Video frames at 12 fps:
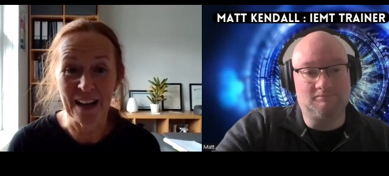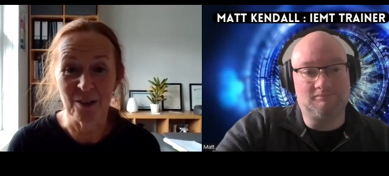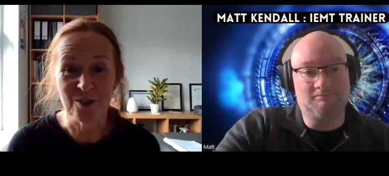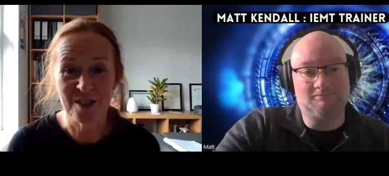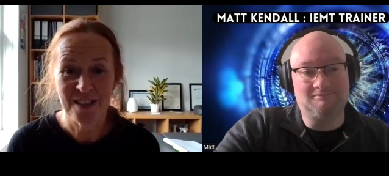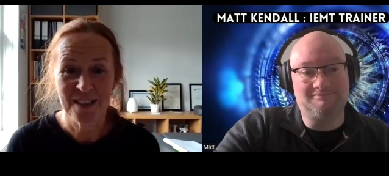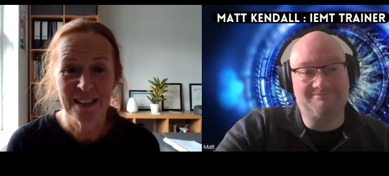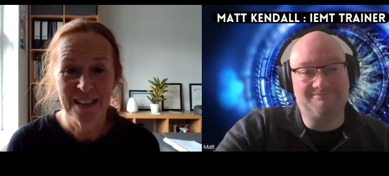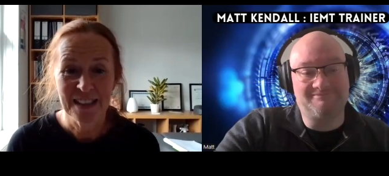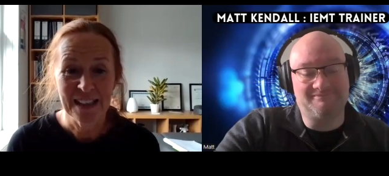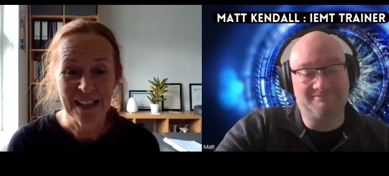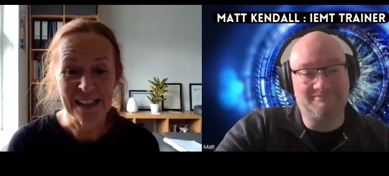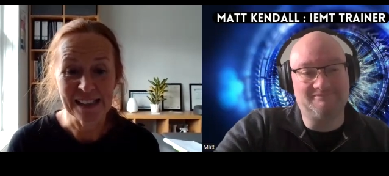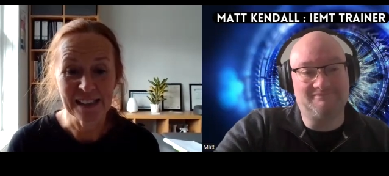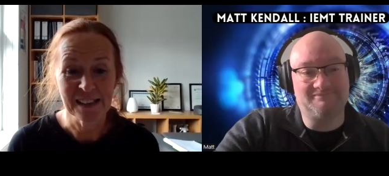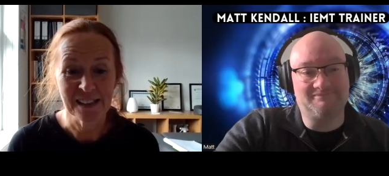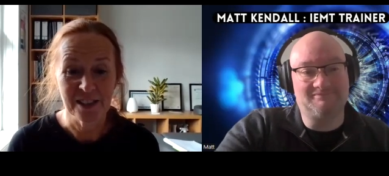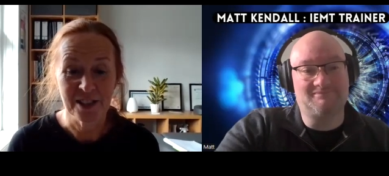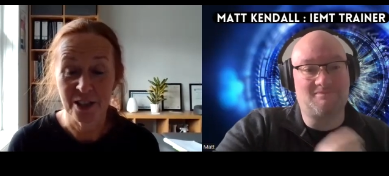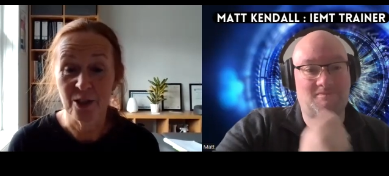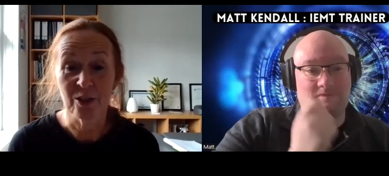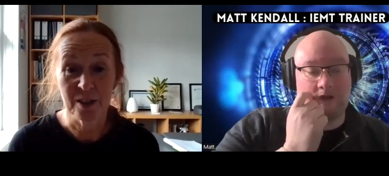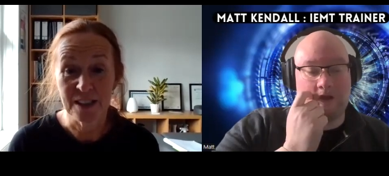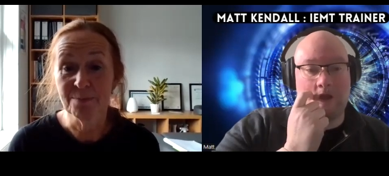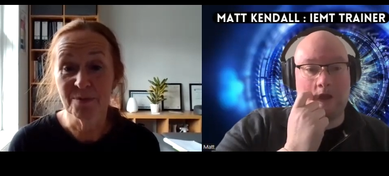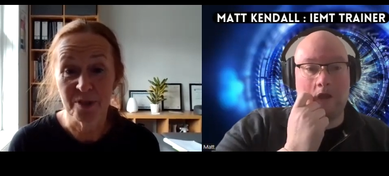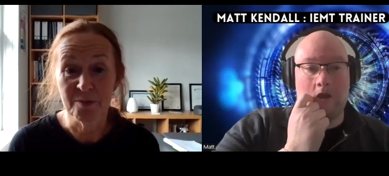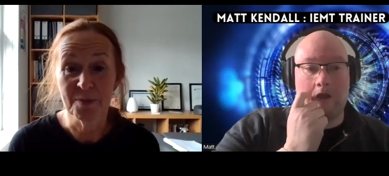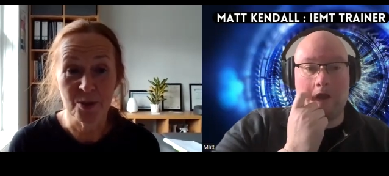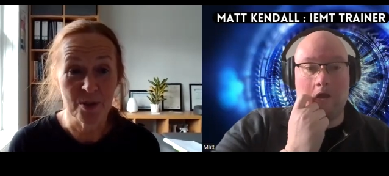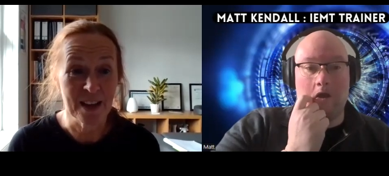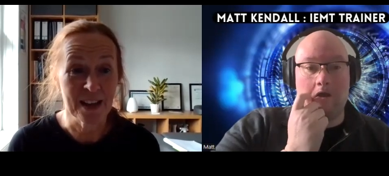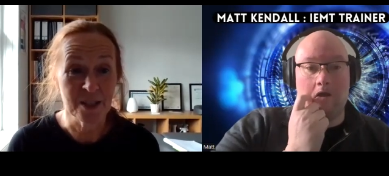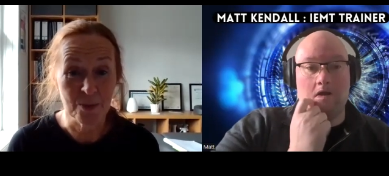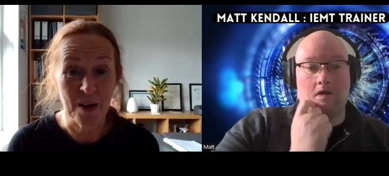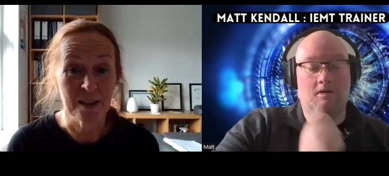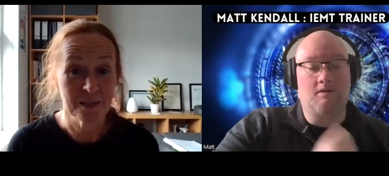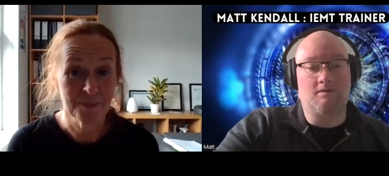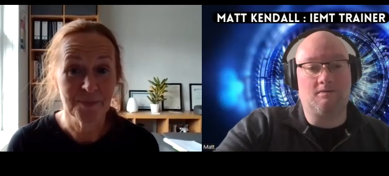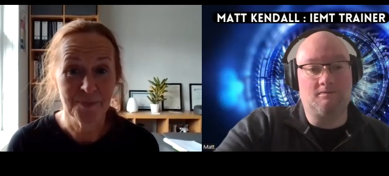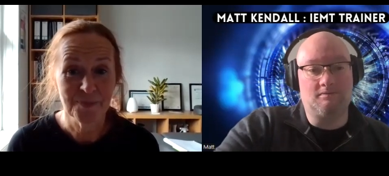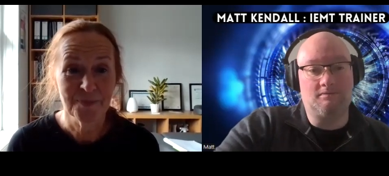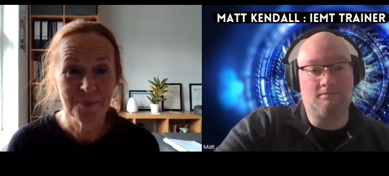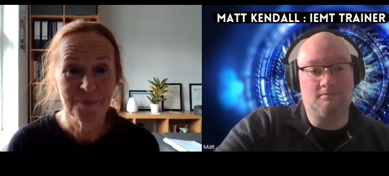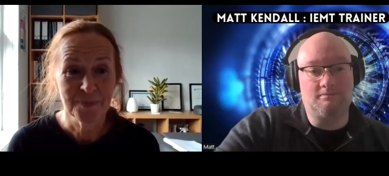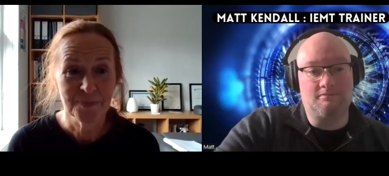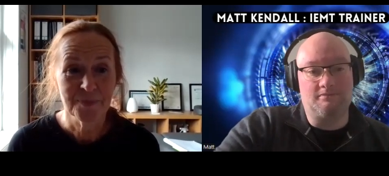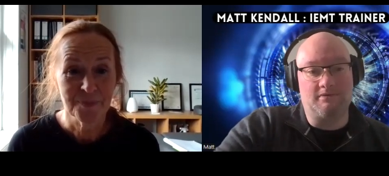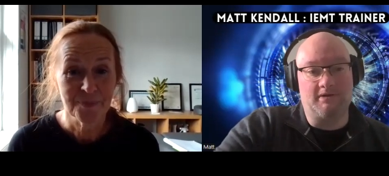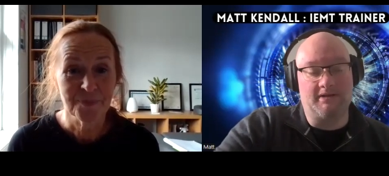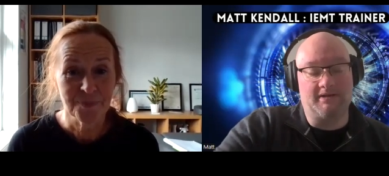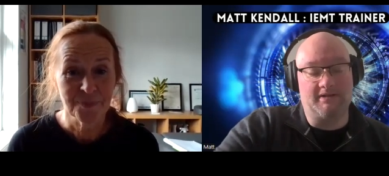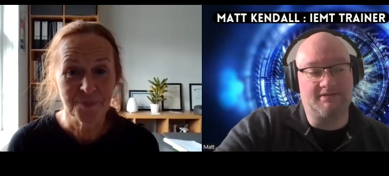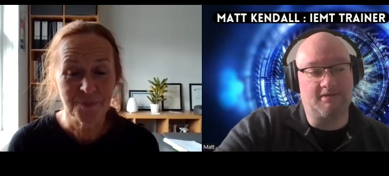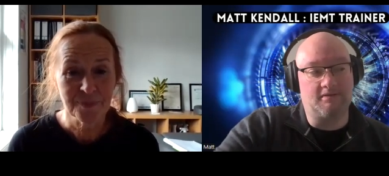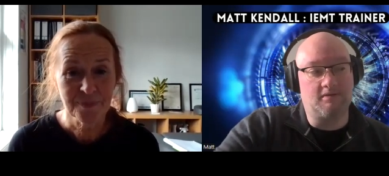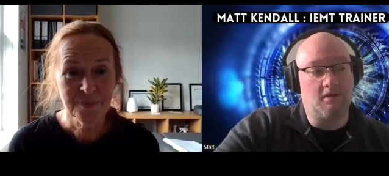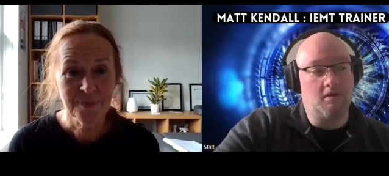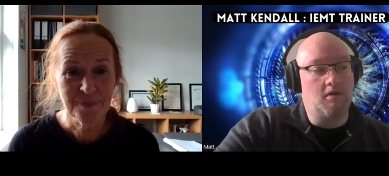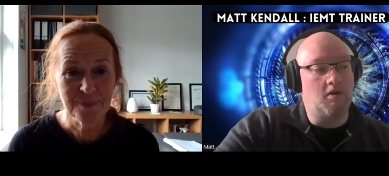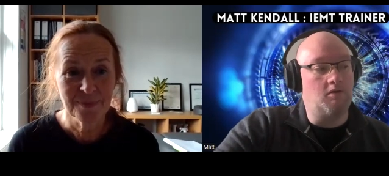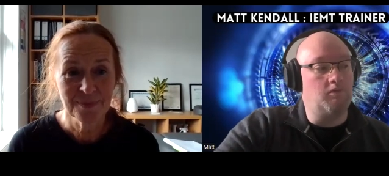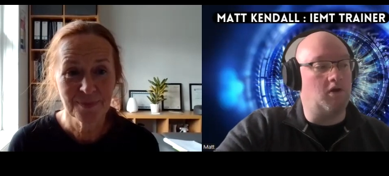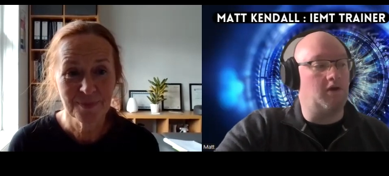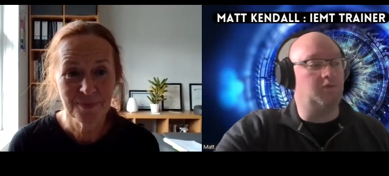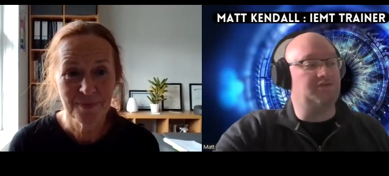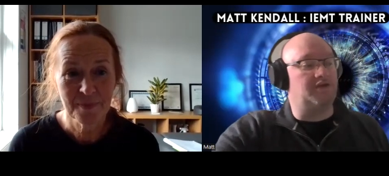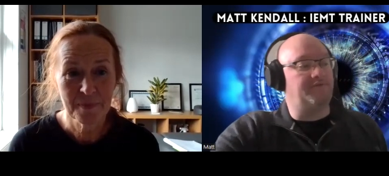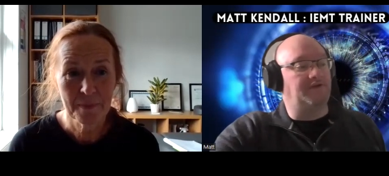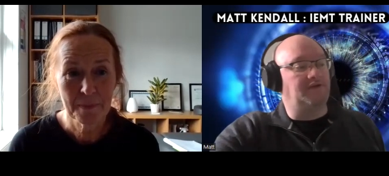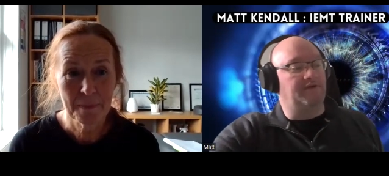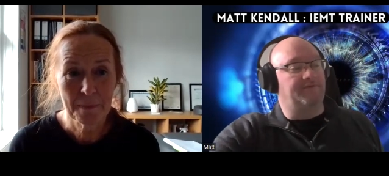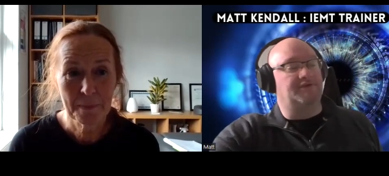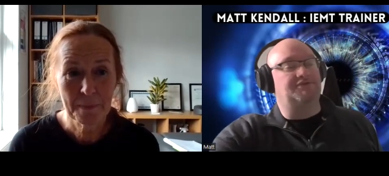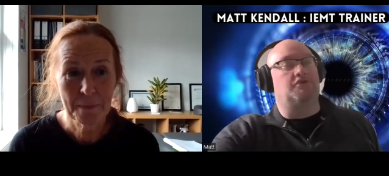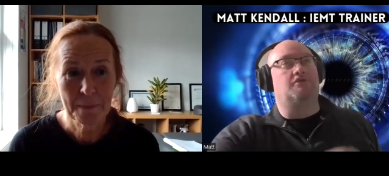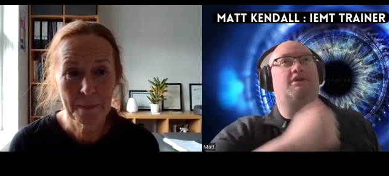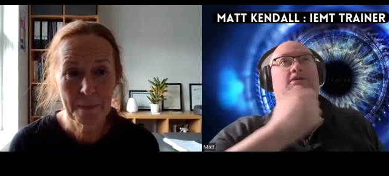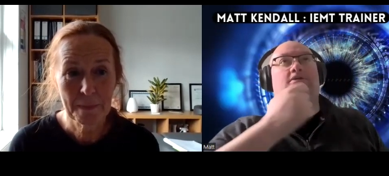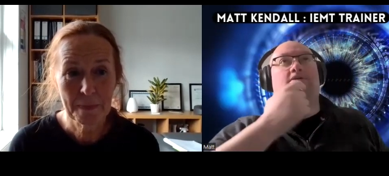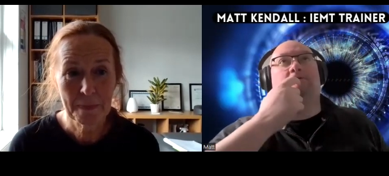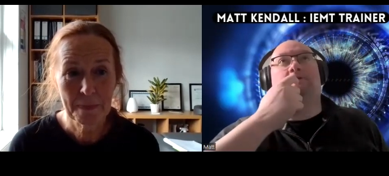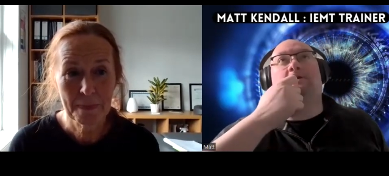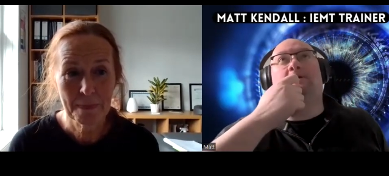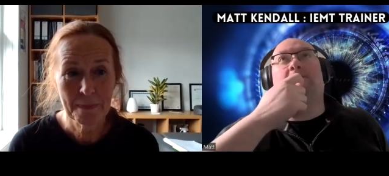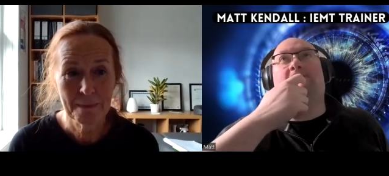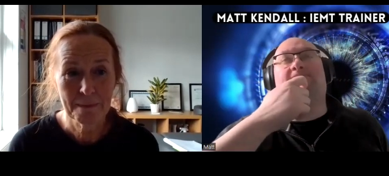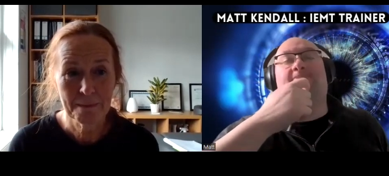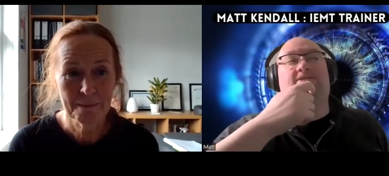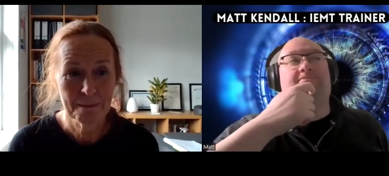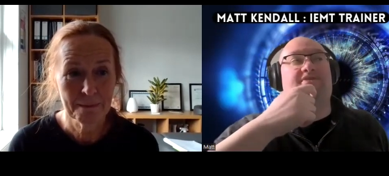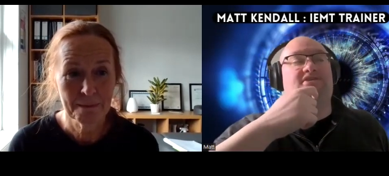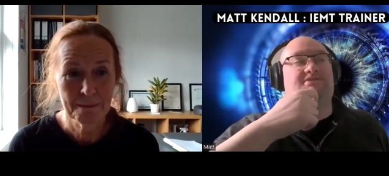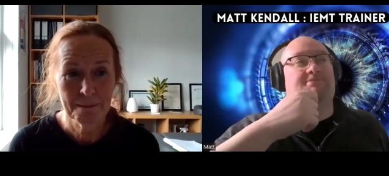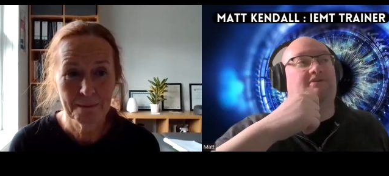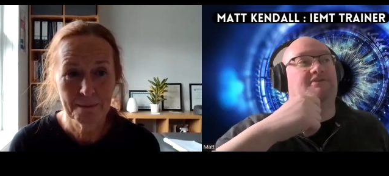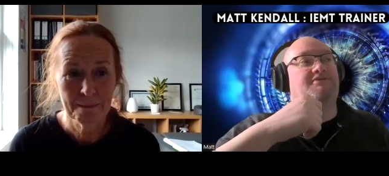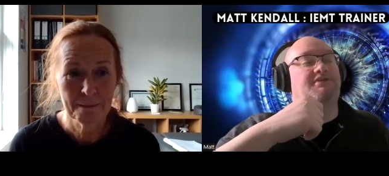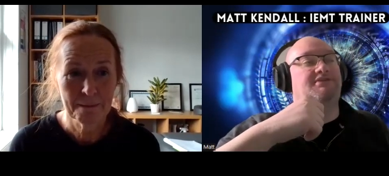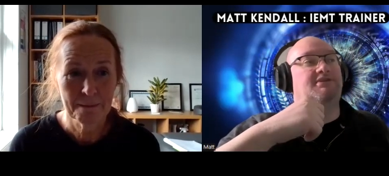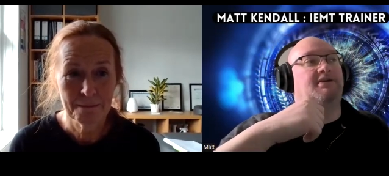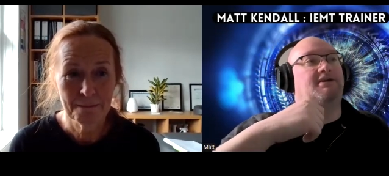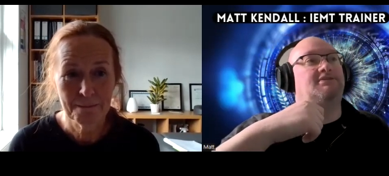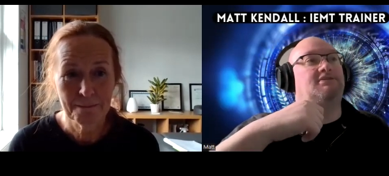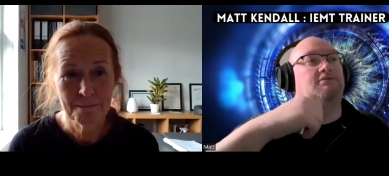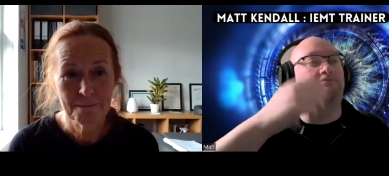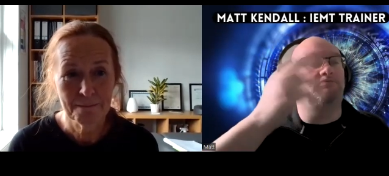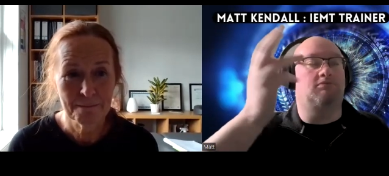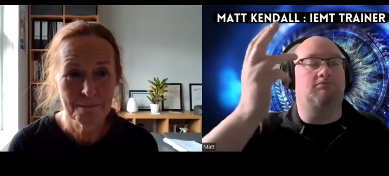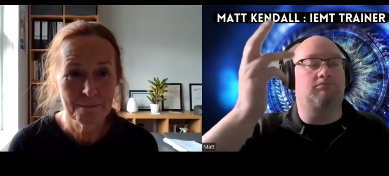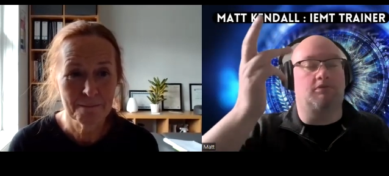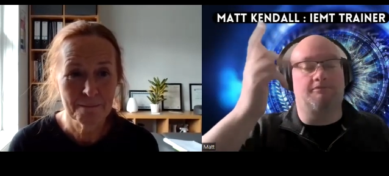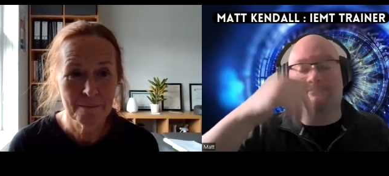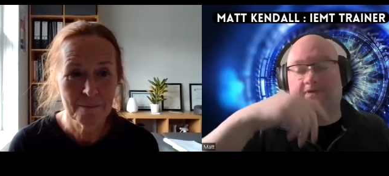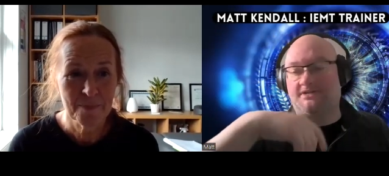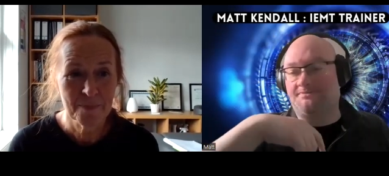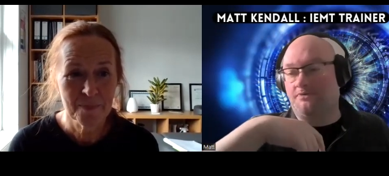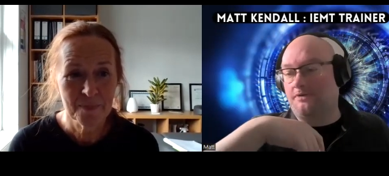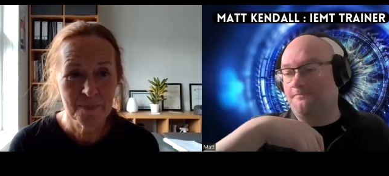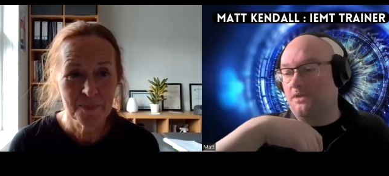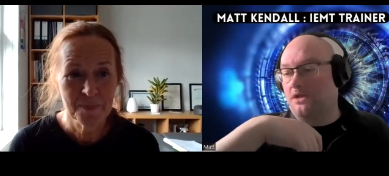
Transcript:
Speaker 1: out, and she got improvements with that as well.
Speaker 2: Brilliant. And, and what what I really love, I was talking uh, to Mandy Bridge about this recently, actually, on, on Facebook